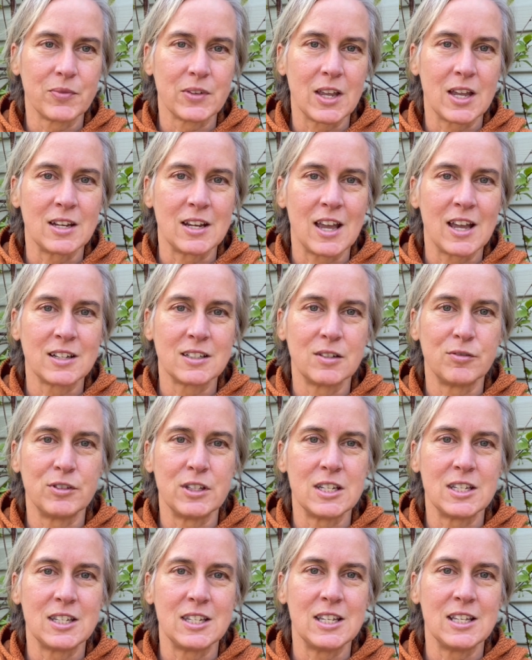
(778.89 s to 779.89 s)
and
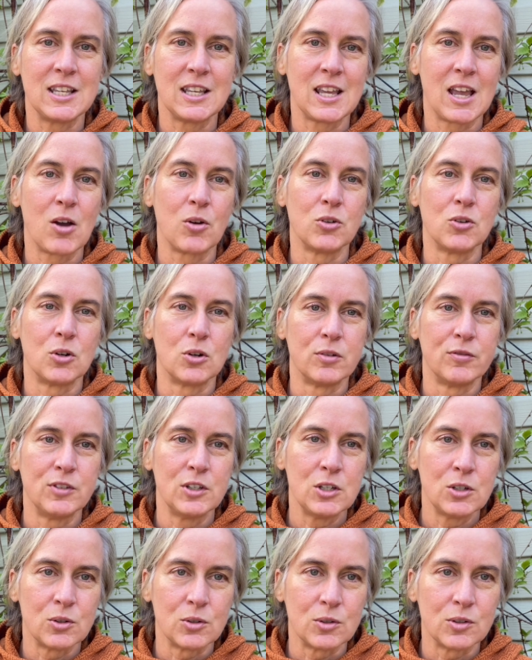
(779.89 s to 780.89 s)
actively seeking out your
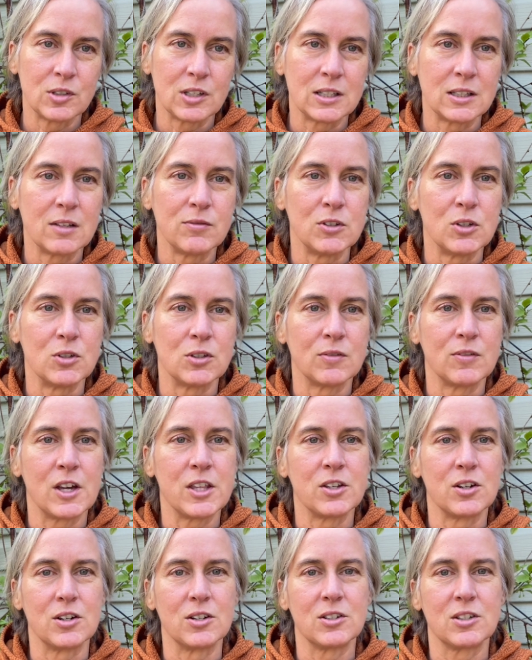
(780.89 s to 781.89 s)
views and the views of
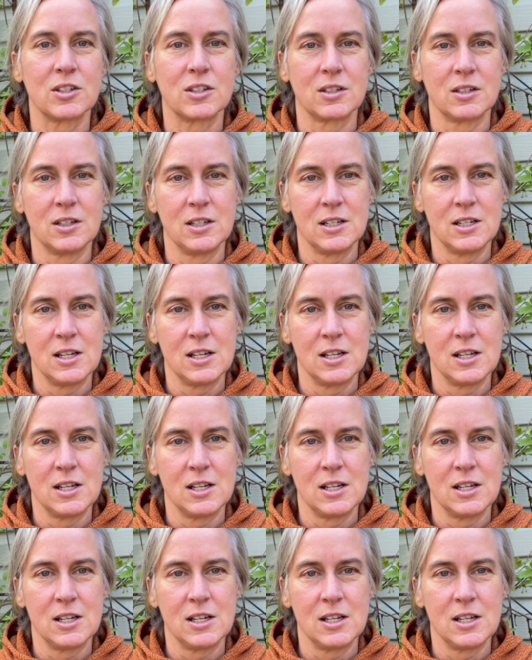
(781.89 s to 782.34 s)
others.